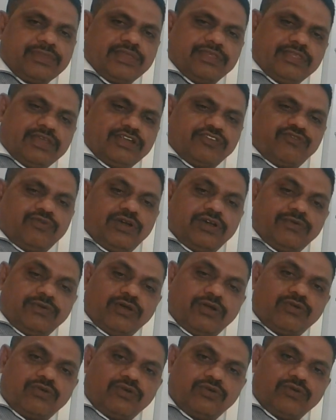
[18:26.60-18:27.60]
That's what we
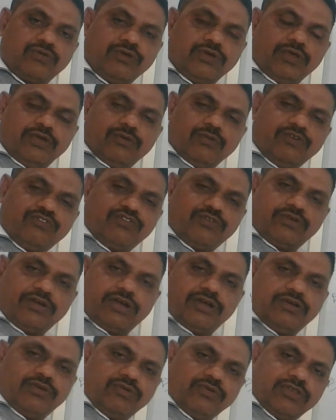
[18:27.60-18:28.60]
have to do. We should
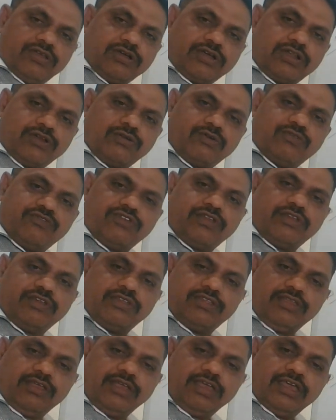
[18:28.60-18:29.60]
not do the conclusion
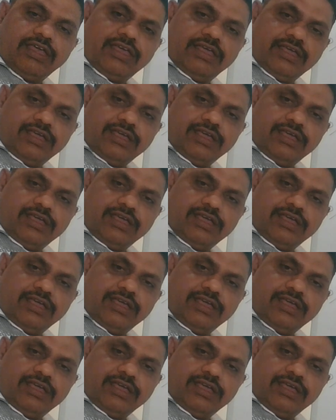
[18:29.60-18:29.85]
in the